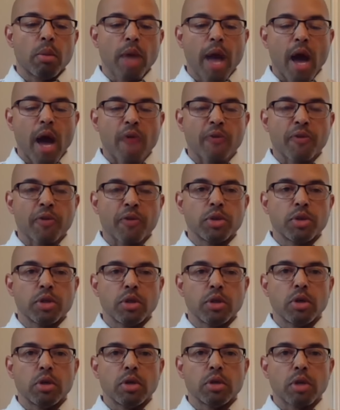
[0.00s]
half of
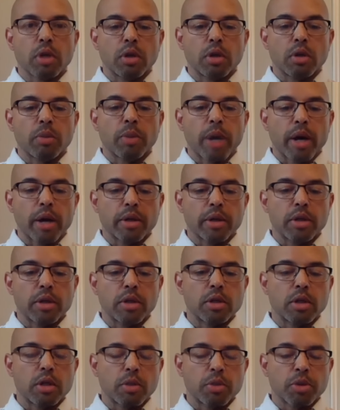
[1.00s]
those years under
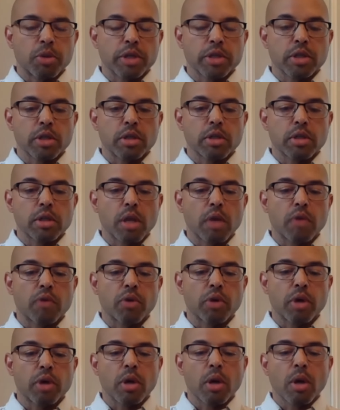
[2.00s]
bondage and oppression and
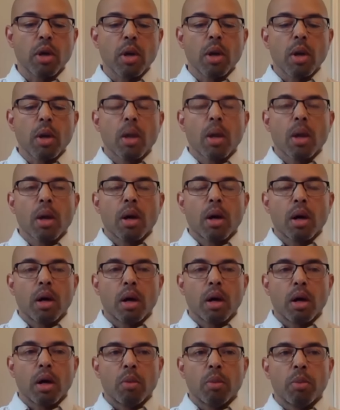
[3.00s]
slavery.
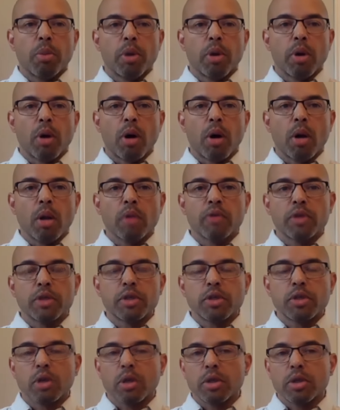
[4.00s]
But all of us
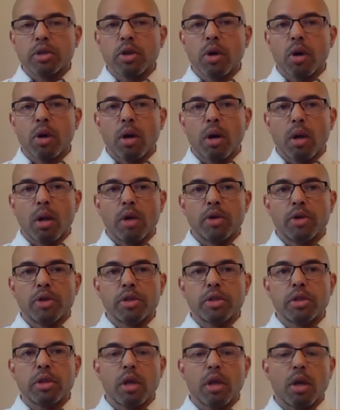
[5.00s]
on this call
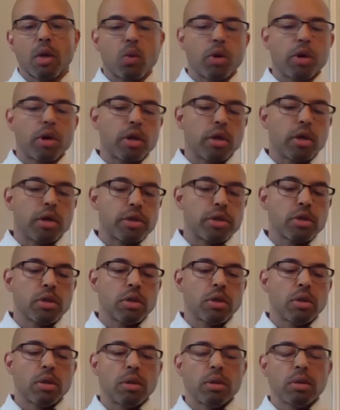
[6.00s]
understand what it is
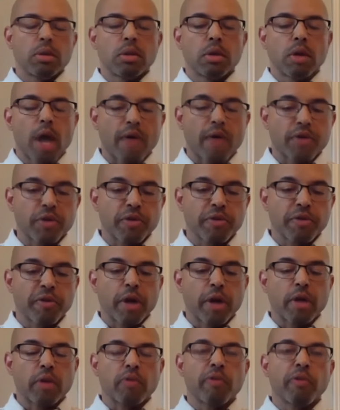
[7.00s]
to have to
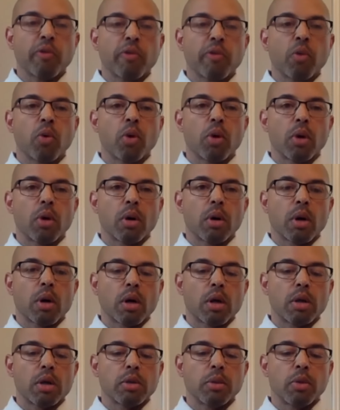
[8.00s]
fight for
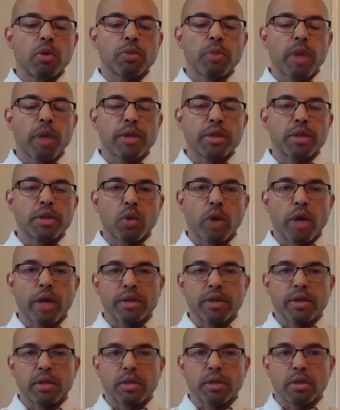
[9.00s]
the most basic
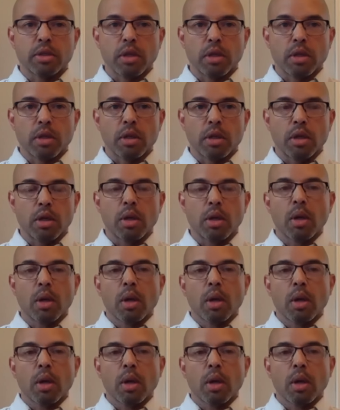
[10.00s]
rights and dignity.